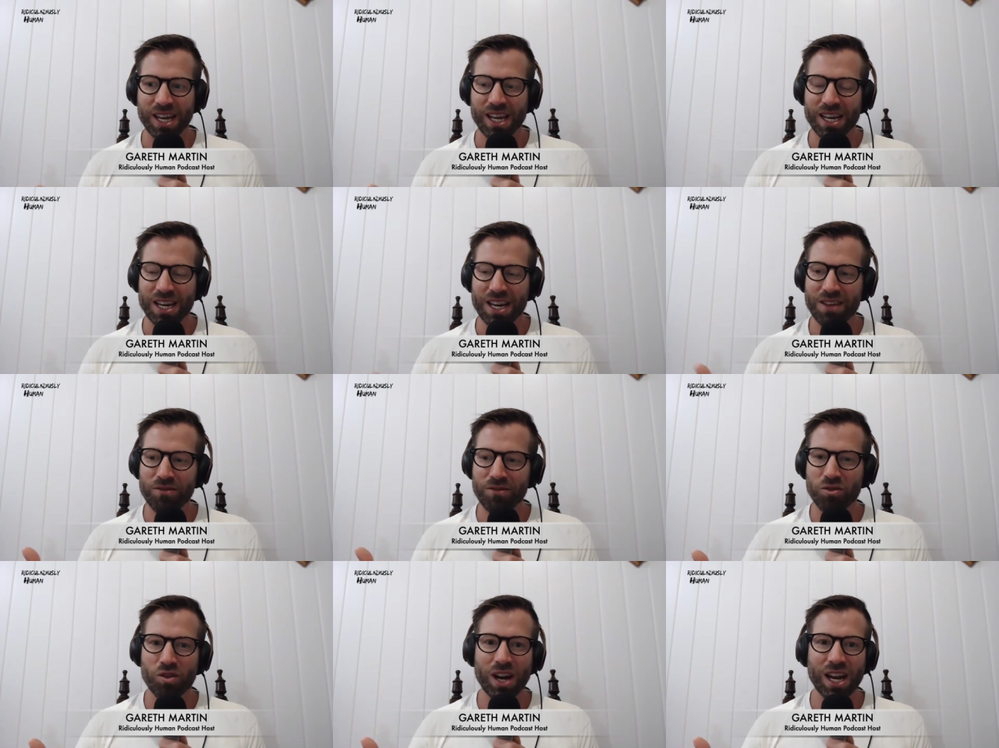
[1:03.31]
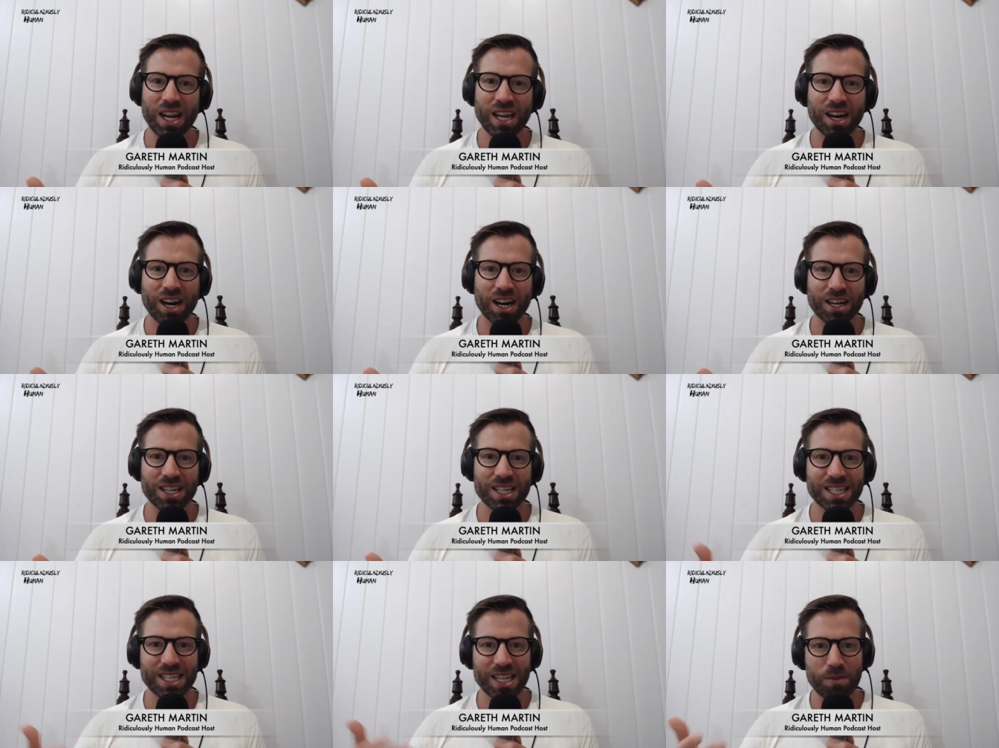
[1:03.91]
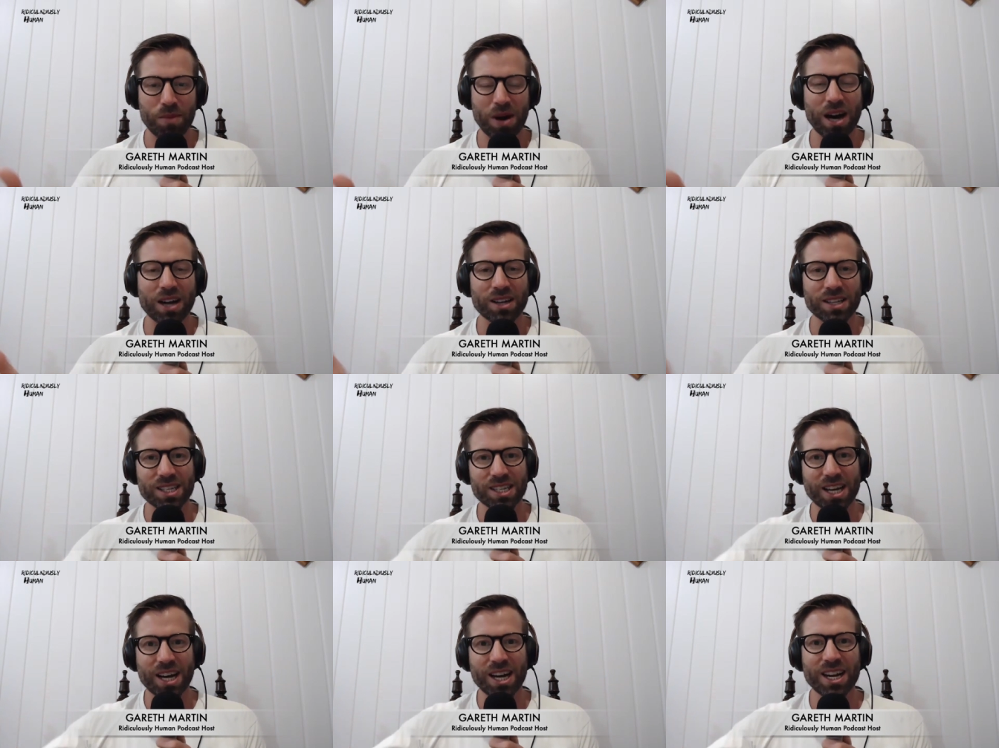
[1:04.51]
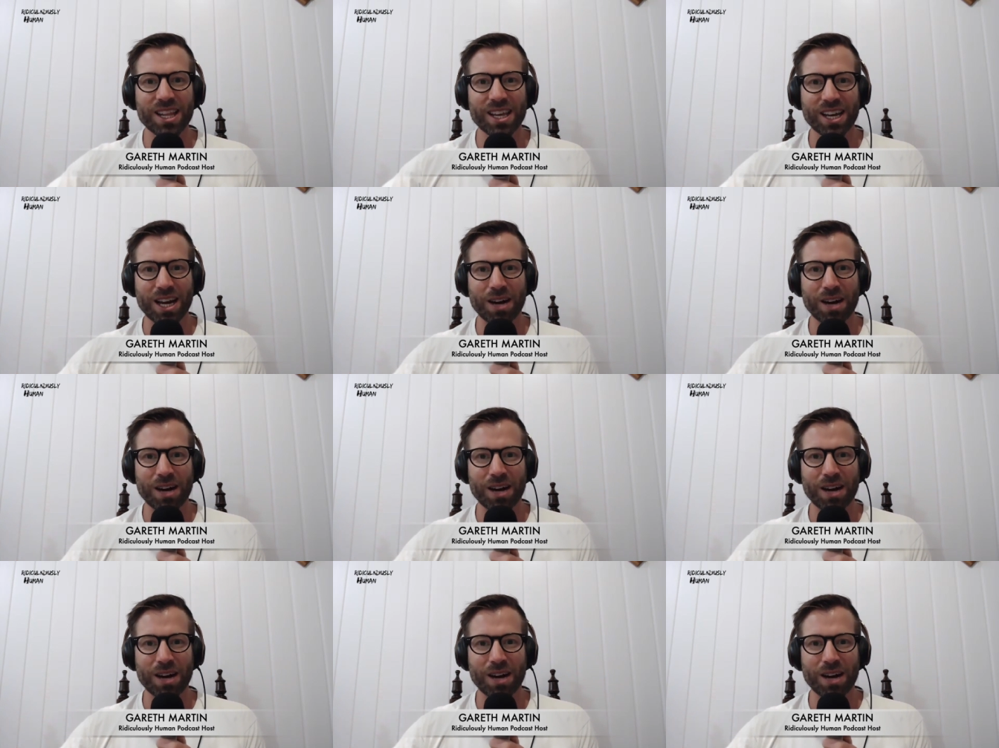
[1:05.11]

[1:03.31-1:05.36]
never really kind of step outside of that